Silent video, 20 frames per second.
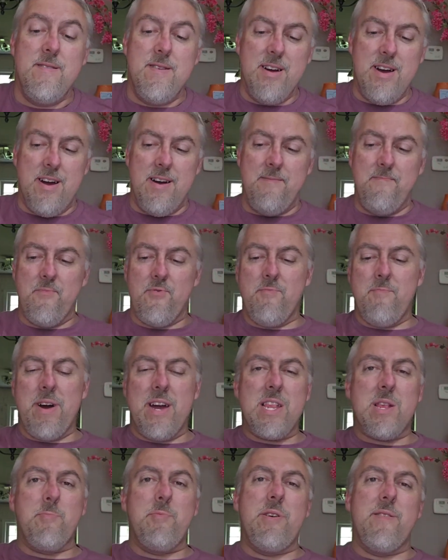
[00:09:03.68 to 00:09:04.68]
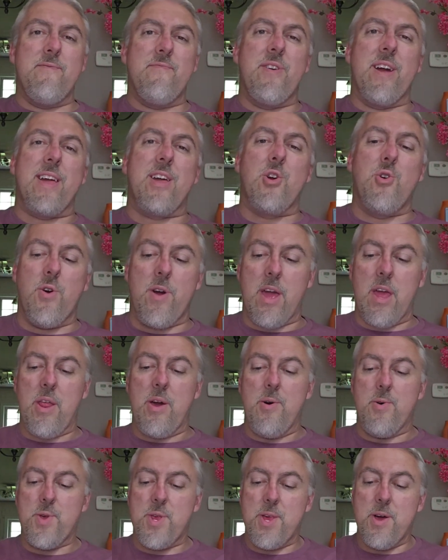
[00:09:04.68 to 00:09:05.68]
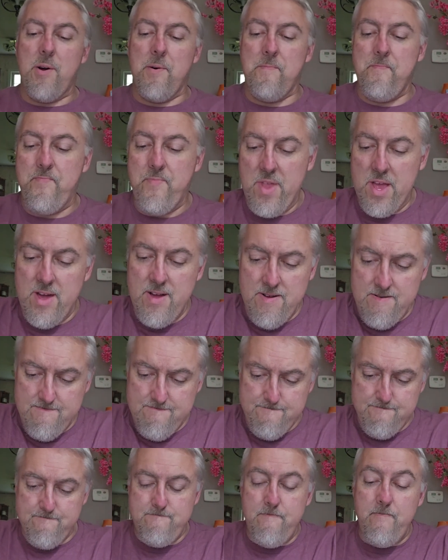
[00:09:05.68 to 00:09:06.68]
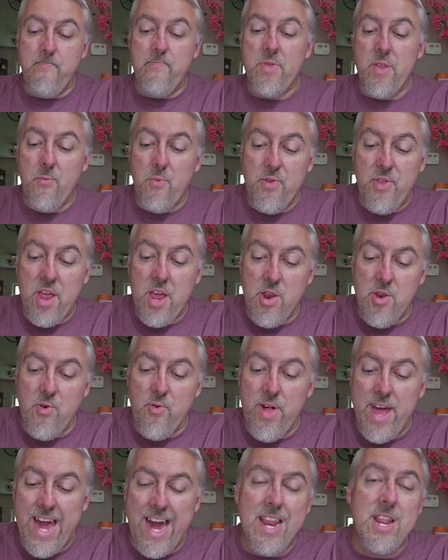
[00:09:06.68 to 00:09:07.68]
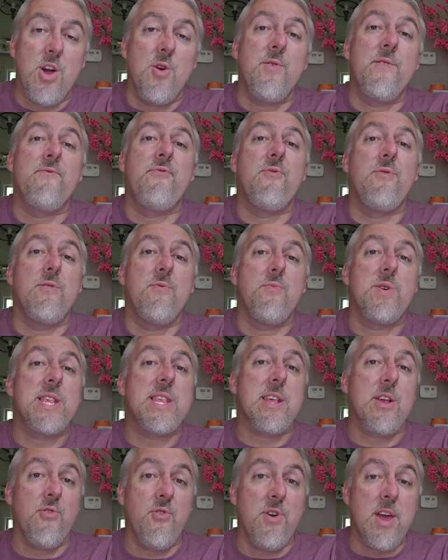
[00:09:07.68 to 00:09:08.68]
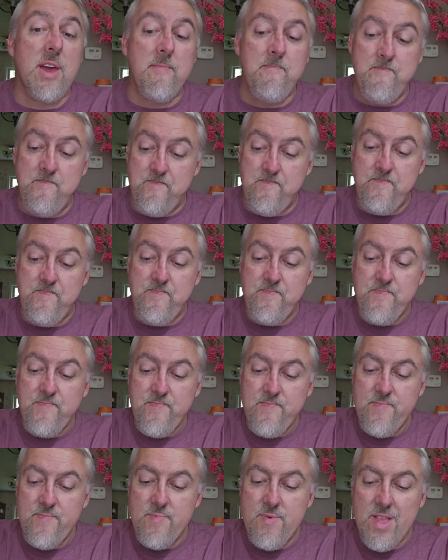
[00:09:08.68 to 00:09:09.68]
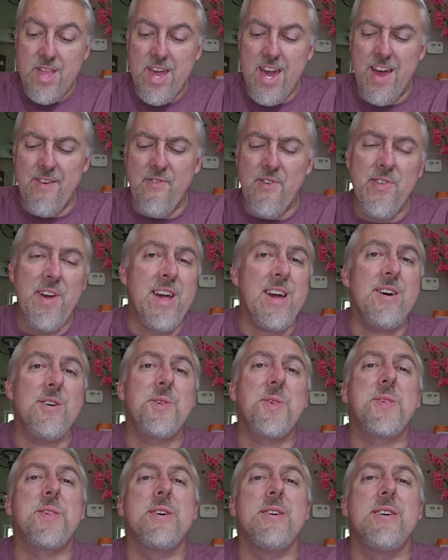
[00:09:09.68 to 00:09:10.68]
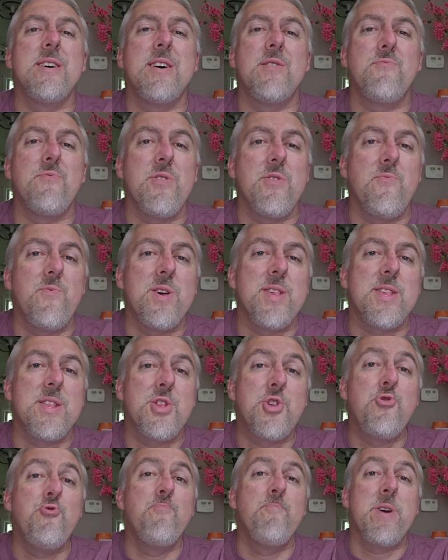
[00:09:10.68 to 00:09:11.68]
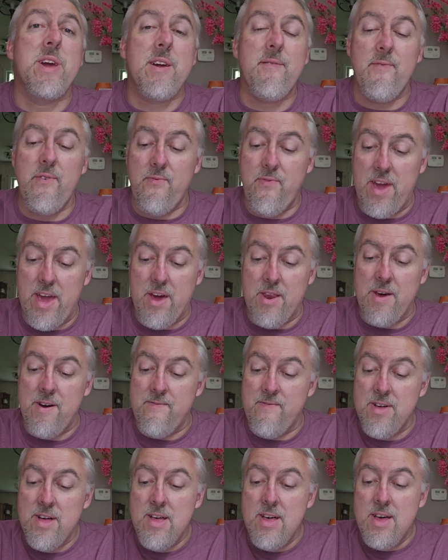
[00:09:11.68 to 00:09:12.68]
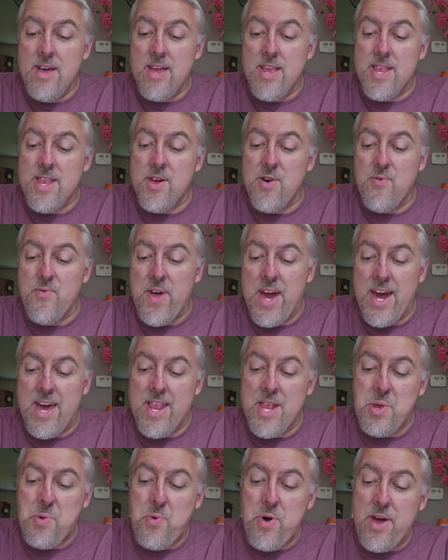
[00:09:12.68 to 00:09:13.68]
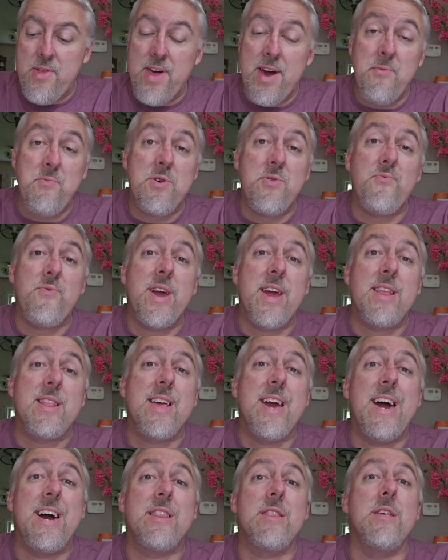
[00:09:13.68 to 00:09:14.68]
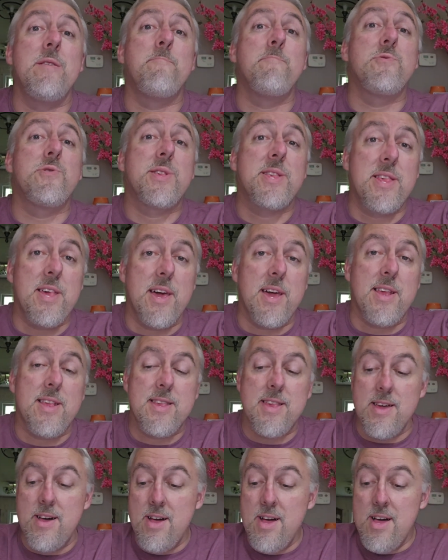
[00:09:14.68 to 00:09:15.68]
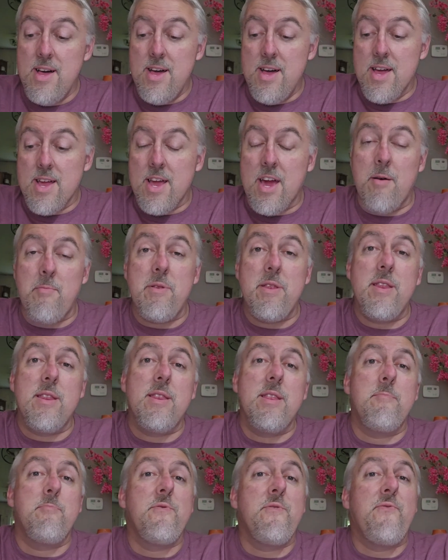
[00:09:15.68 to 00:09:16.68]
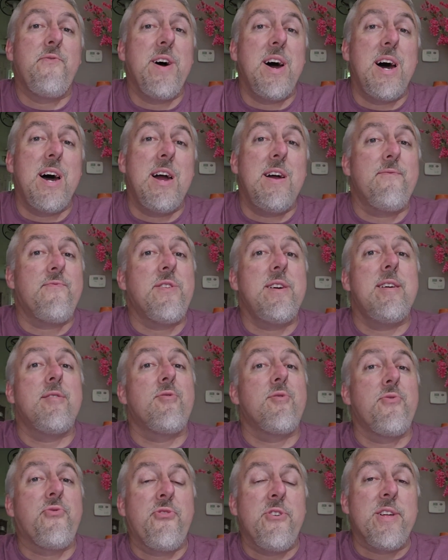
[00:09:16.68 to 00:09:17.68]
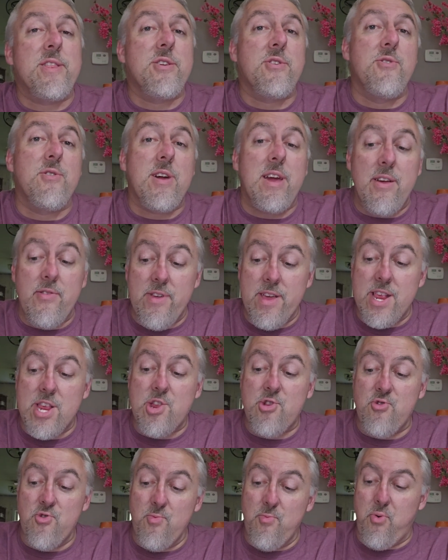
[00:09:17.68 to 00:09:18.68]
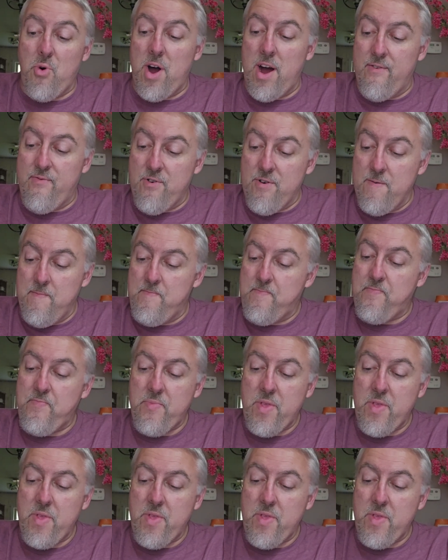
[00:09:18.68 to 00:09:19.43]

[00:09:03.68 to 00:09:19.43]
reminds me of like cookie dough. So what the cannoli had going for it was the cream. Everything else I really wasn't too big of a fan of. So that is why that one ranked at number 6. Coming in at number 5, the other thin cookie, the Stroopwafel.